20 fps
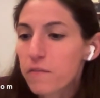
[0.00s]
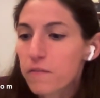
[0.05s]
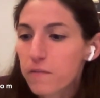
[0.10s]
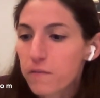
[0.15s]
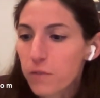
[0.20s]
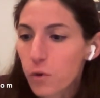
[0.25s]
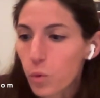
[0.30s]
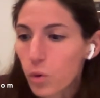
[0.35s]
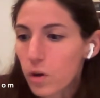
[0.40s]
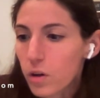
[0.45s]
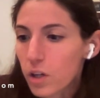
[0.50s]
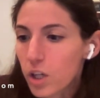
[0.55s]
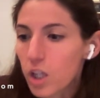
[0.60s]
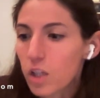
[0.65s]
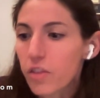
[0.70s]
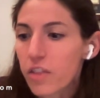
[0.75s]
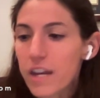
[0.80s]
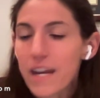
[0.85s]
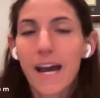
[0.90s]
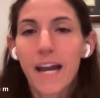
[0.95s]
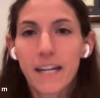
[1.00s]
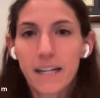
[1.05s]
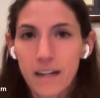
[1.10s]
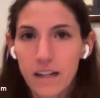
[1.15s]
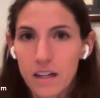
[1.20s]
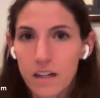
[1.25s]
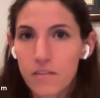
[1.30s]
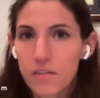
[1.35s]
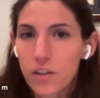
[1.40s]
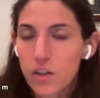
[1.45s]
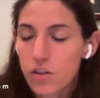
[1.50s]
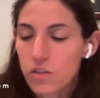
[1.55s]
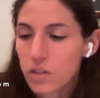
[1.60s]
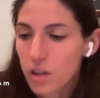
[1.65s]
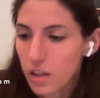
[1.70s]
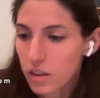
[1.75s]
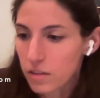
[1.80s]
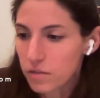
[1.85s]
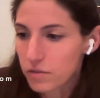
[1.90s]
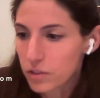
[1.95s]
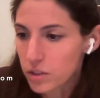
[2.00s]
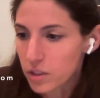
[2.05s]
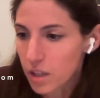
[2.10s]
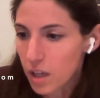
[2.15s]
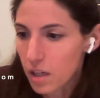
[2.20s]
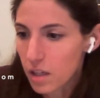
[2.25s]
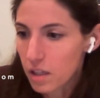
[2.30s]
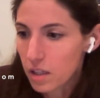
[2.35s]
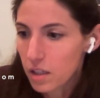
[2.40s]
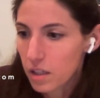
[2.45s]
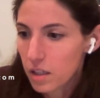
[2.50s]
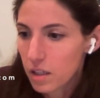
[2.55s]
for the 9.5 years, not the full 10.